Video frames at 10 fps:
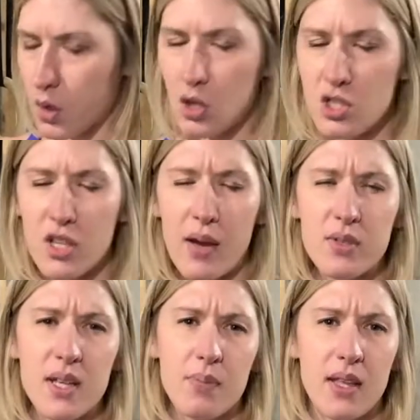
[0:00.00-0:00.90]
So that was
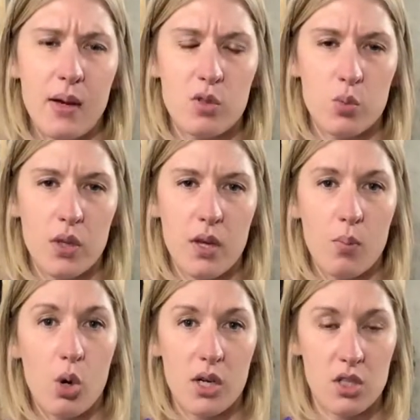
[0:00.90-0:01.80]
something that was really
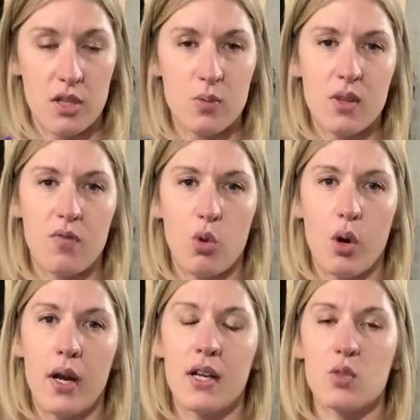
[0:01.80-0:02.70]
important to us with the
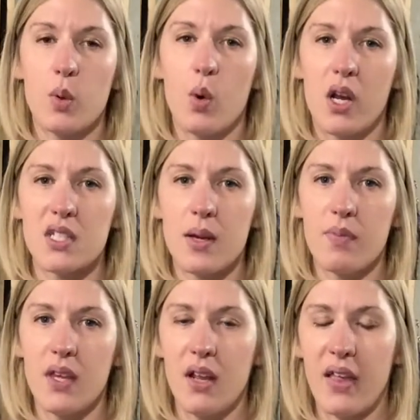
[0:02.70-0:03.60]
flooring, is we wanted
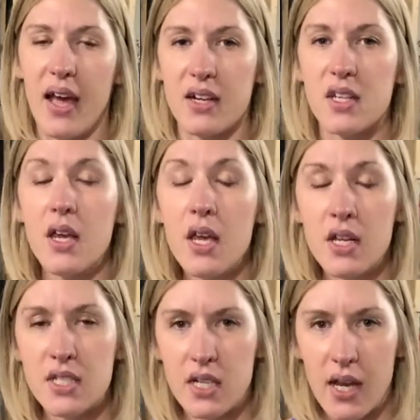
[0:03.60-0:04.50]
something that
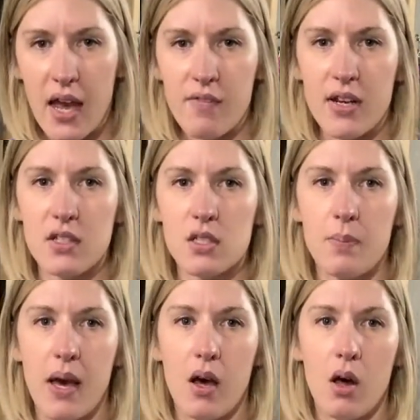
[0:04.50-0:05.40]
didn't have any
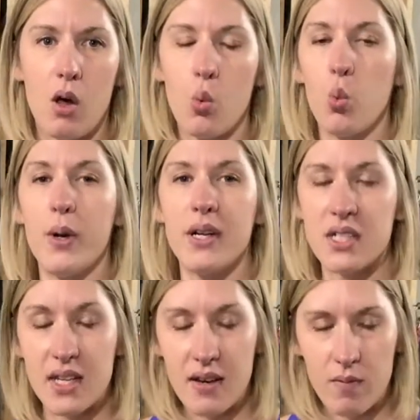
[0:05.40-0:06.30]
smell, wouldn't
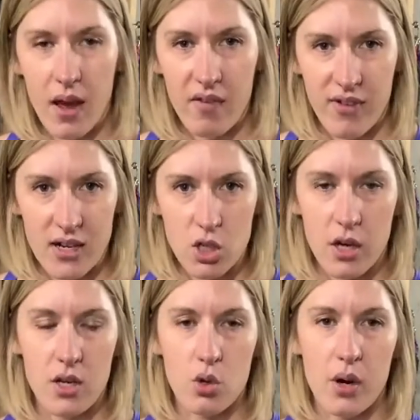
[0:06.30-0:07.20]
affect our
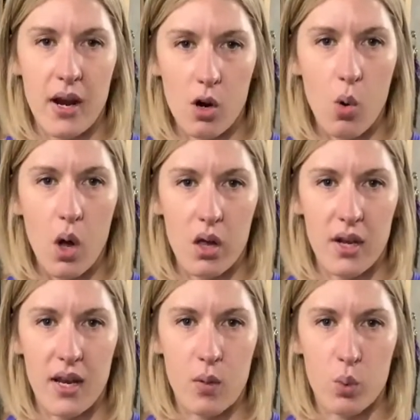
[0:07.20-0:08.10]
indoor air
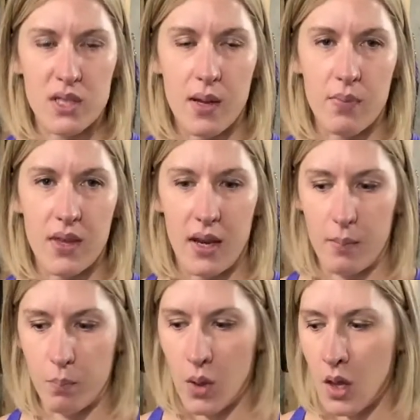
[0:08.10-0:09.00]
quality, and was
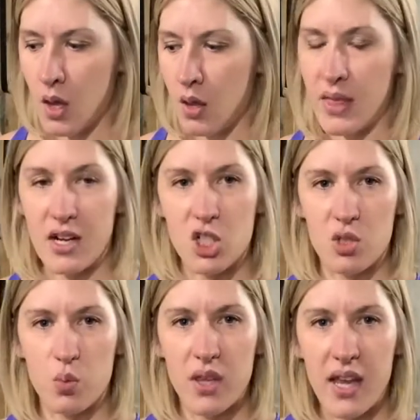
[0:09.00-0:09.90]
something that just
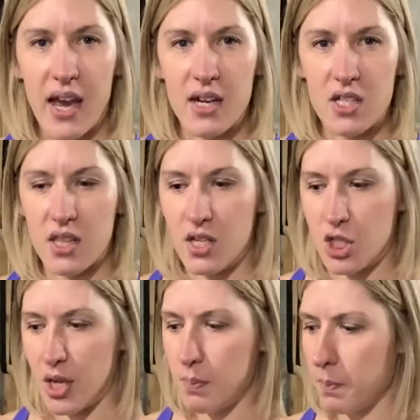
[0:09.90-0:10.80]
really added to the
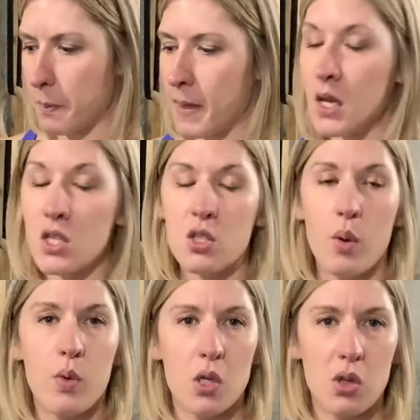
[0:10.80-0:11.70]
gym. So
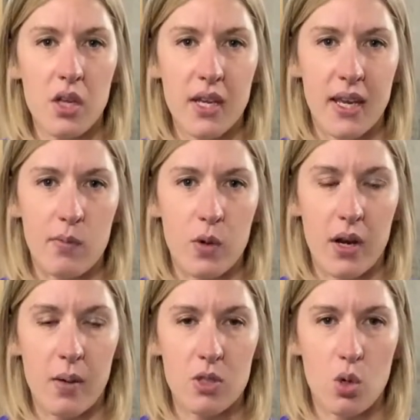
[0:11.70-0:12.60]
when we were looking, we were
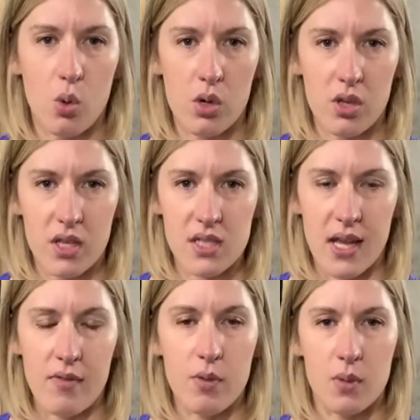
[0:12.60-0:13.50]
able to order this
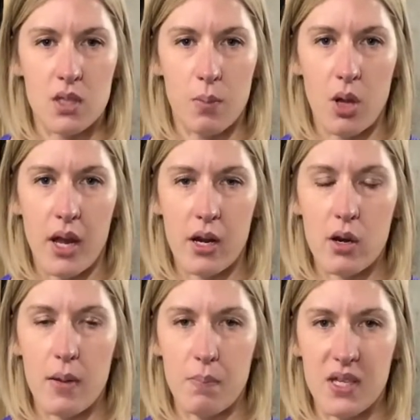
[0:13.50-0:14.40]
stuff from a supplier
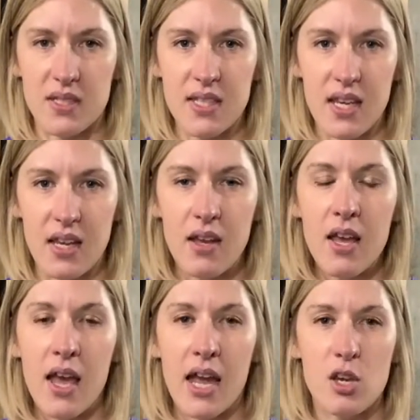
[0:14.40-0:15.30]
in BC,
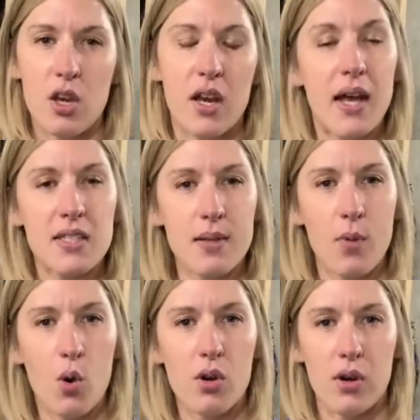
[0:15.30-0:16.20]
and you could custom
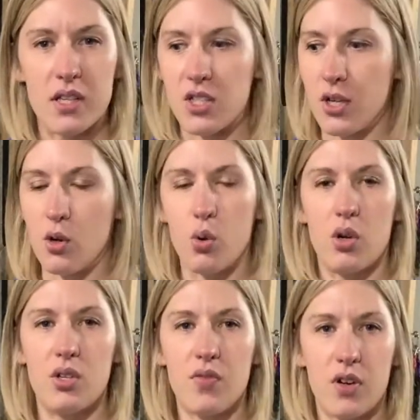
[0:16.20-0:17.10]
order it. So you could order
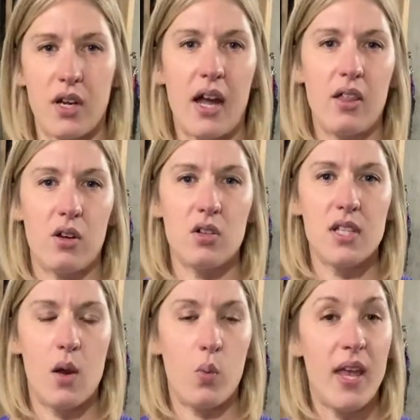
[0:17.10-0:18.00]
different colors,
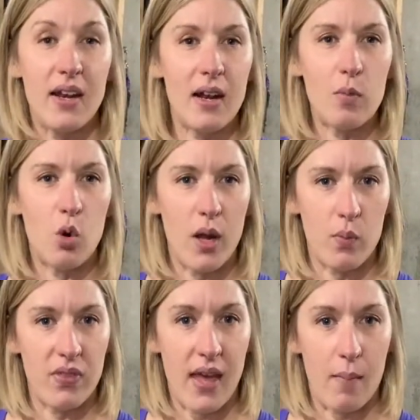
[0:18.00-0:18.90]
and we ended up going
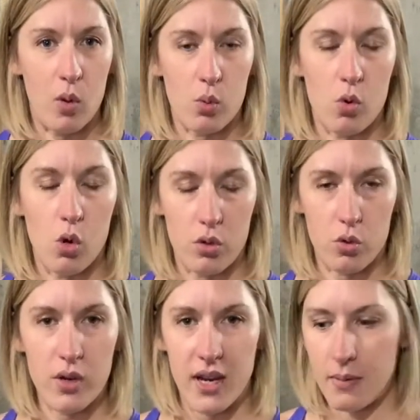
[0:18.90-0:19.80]
with the emerald
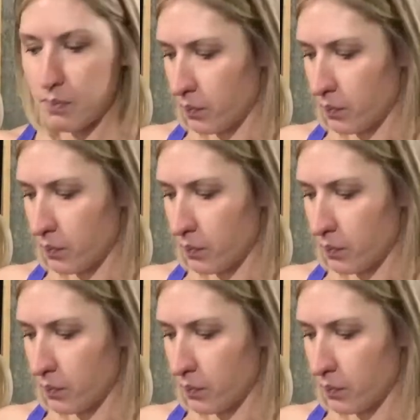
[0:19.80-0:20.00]
green.